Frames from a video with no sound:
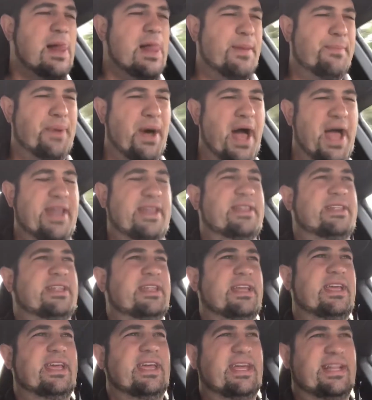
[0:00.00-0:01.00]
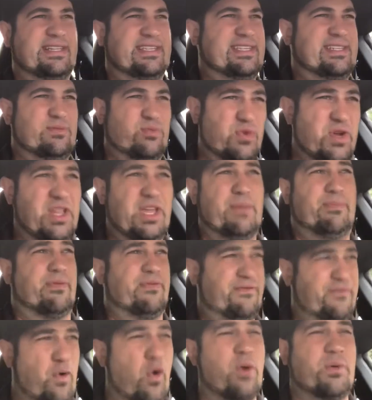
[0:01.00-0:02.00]
but it's really
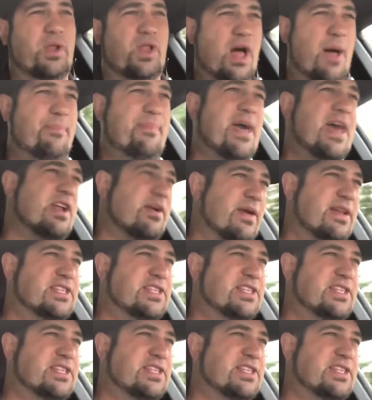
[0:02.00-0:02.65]
performed a lot better.